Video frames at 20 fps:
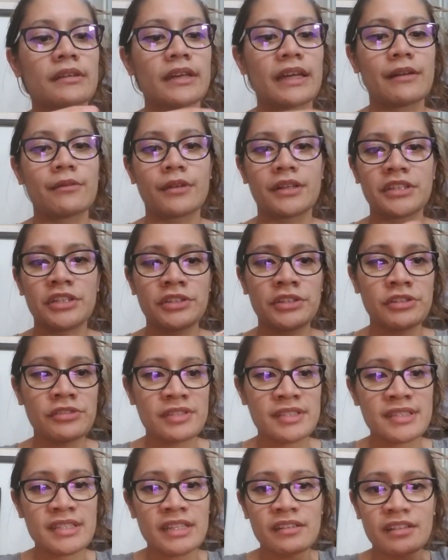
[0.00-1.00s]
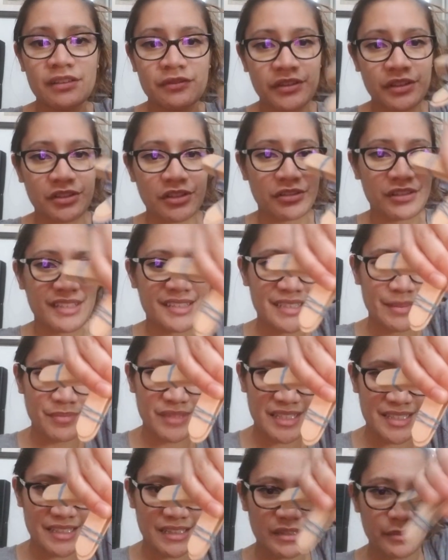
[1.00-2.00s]
And when you do so, if you notice
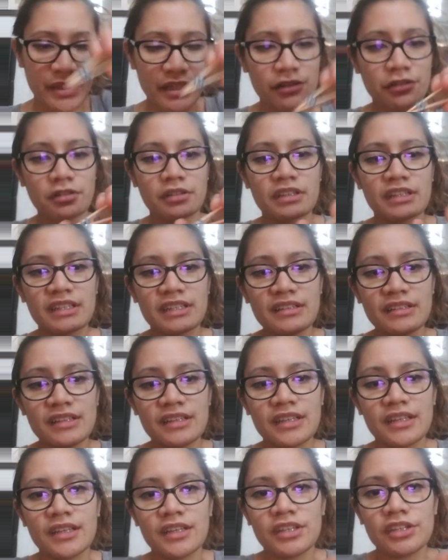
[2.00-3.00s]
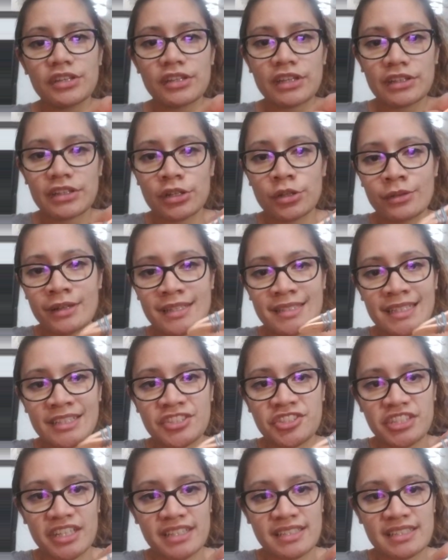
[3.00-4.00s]
something's a little bit crooked, you can always
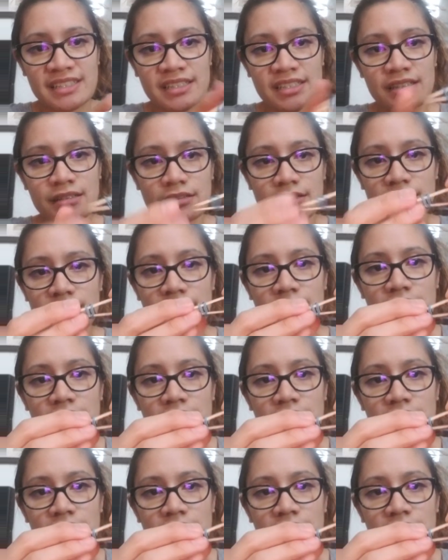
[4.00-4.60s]
adjust it.